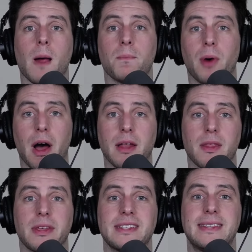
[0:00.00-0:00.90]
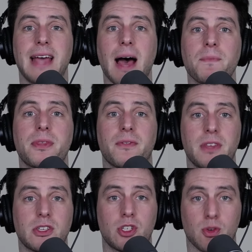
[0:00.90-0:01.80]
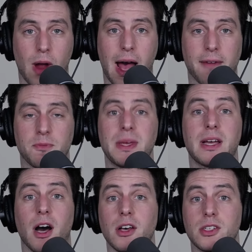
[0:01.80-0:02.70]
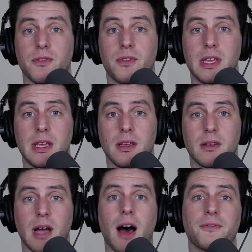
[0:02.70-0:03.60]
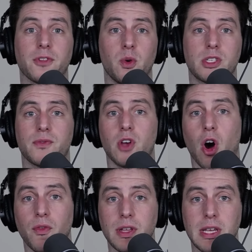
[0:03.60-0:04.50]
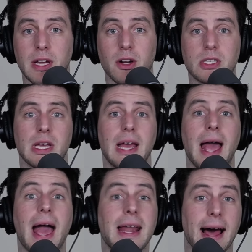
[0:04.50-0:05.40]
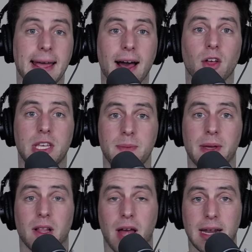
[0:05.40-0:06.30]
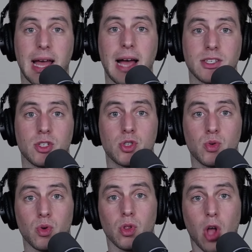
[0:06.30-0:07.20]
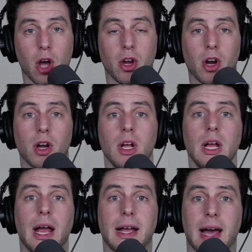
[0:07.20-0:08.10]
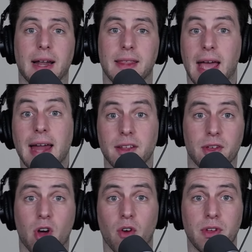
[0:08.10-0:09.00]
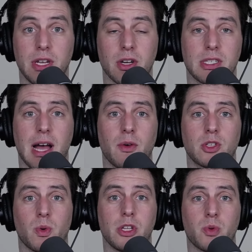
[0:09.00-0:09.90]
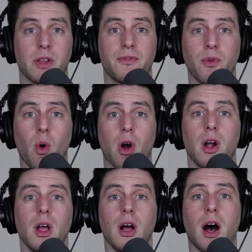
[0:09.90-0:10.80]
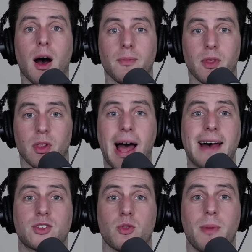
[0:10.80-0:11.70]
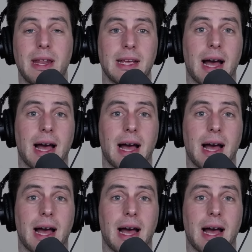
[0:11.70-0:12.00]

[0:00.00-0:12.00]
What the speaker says: But the depth of this draft, because of the confluence of COVID years, NIL keeping a lot of guys in school longer, and kind of the end of the COVID years now in 2024, the last remaining